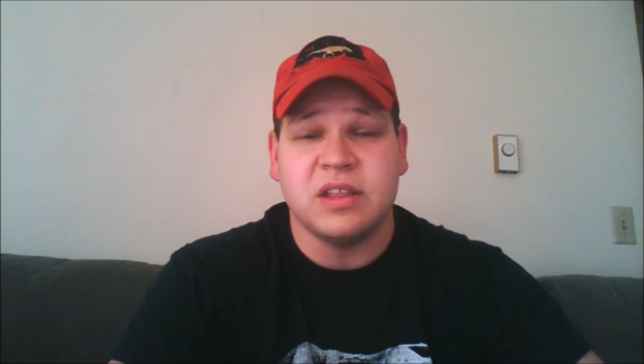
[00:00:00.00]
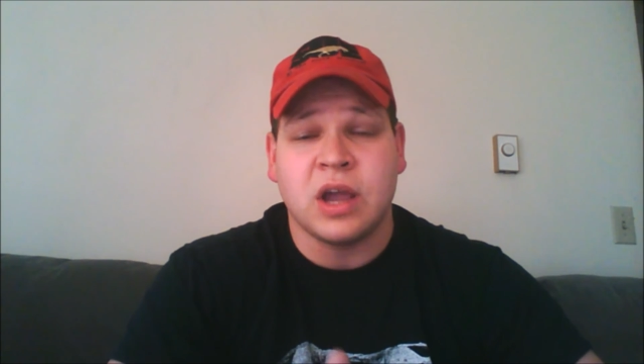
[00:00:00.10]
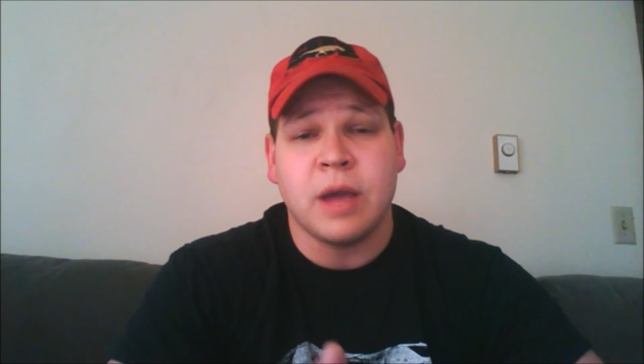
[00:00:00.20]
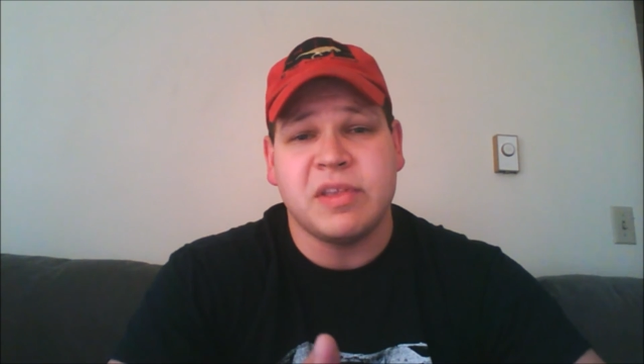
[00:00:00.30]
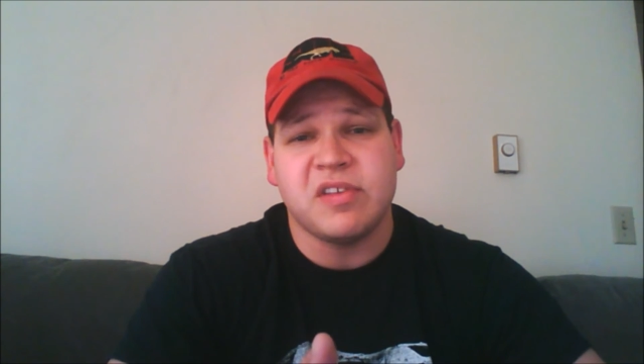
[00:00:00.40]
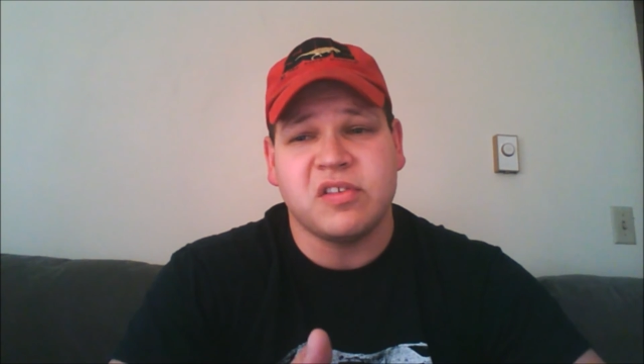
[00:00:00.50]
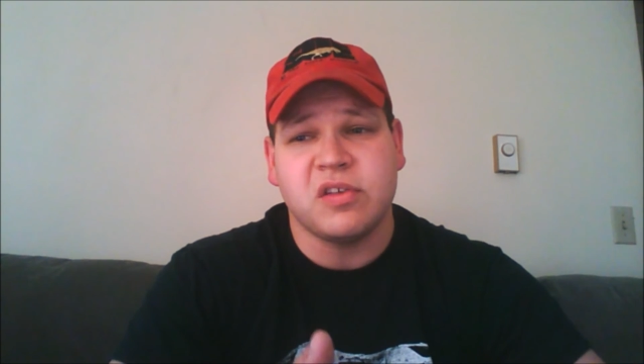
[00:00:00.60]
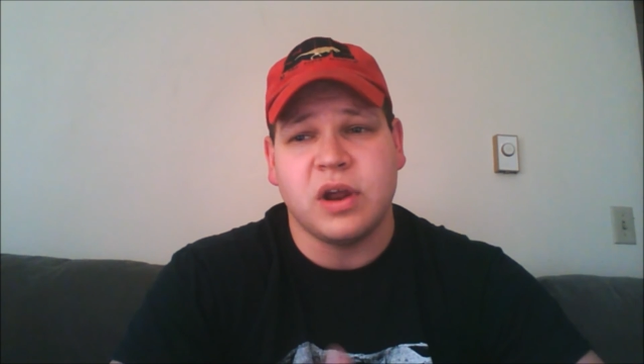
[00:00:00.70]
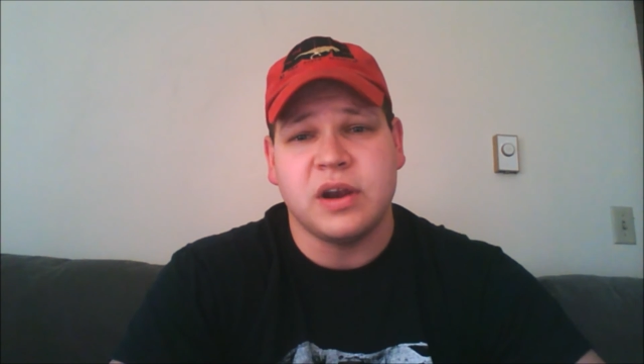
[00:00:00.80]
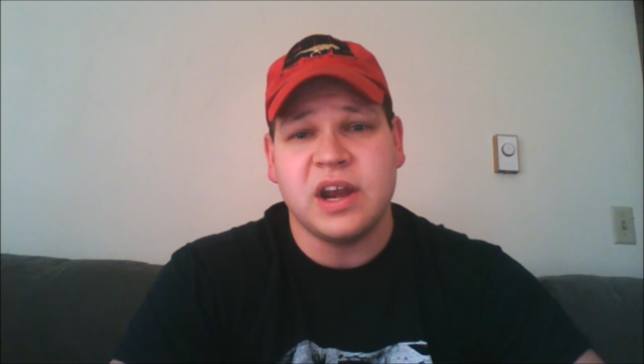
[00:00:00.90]
comment
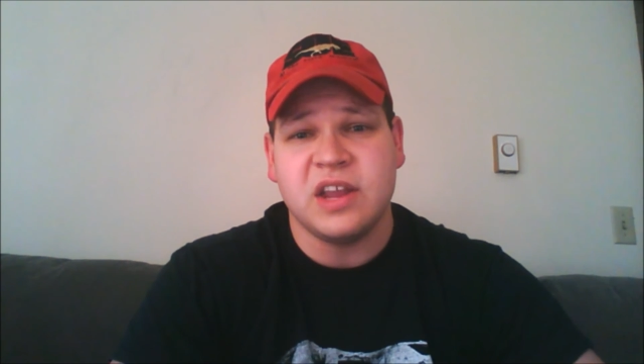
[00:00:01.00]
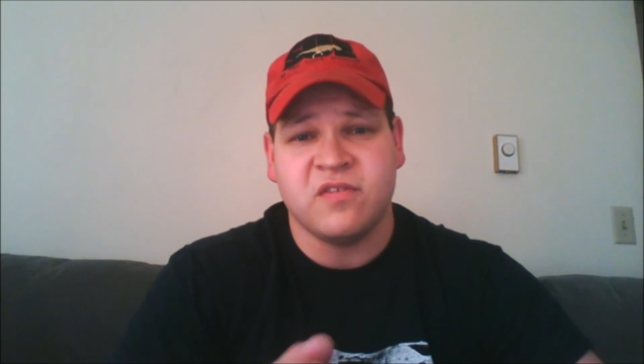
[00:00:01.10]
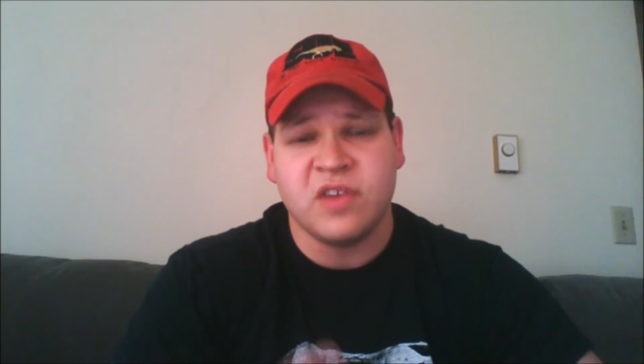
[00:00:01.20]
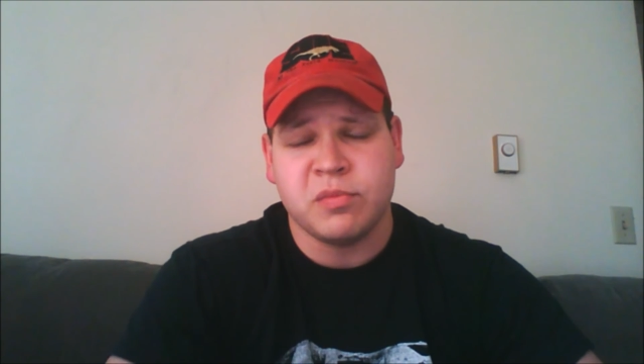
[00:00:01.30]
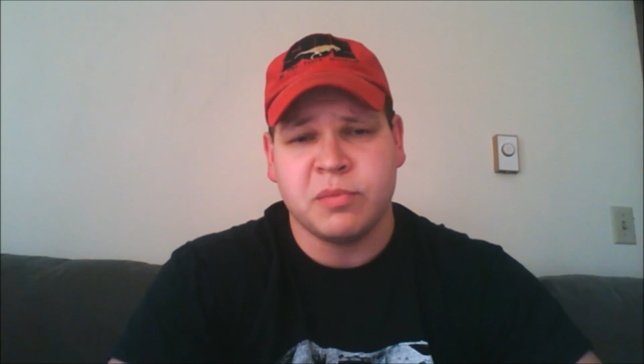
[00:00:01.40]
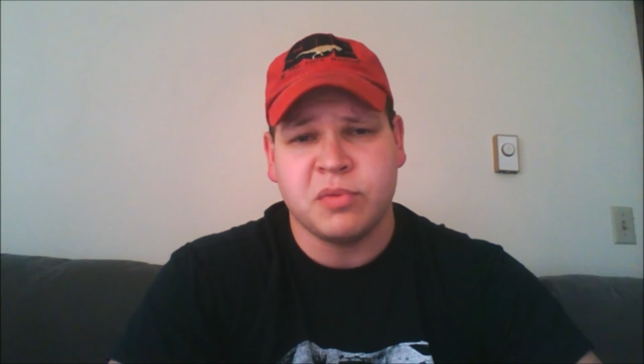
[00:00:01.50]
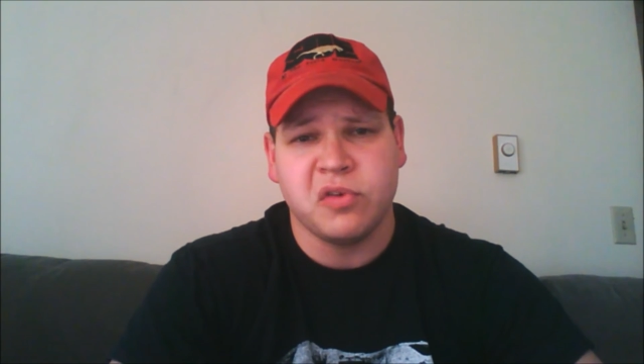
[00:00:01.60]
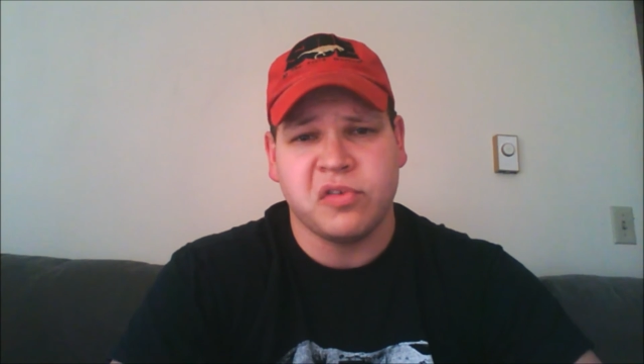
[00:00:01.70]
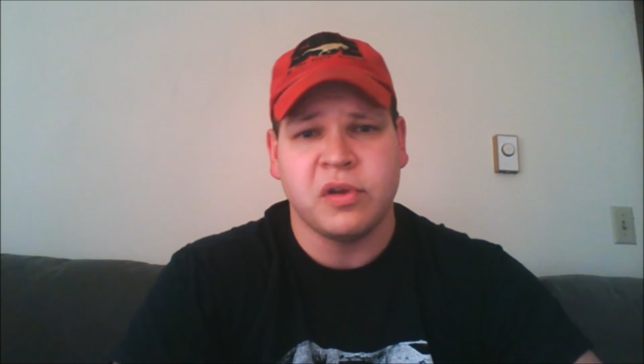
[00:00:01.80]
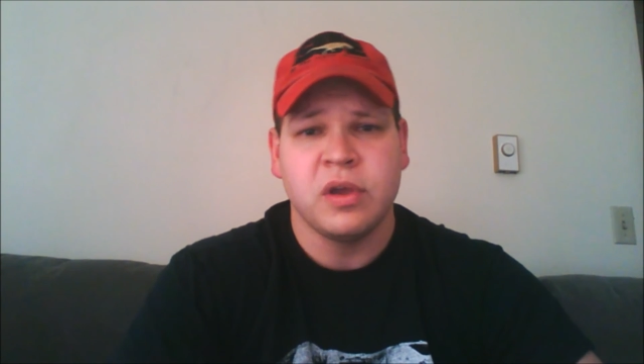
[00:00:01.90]
section on any Facebook
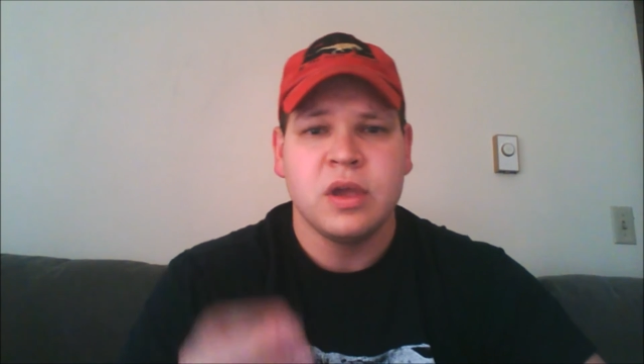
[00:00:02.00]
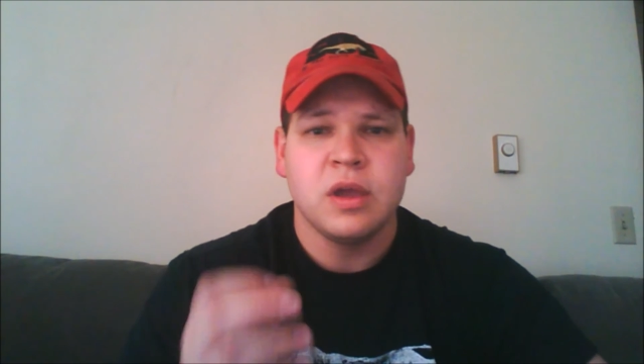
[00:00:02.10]
post.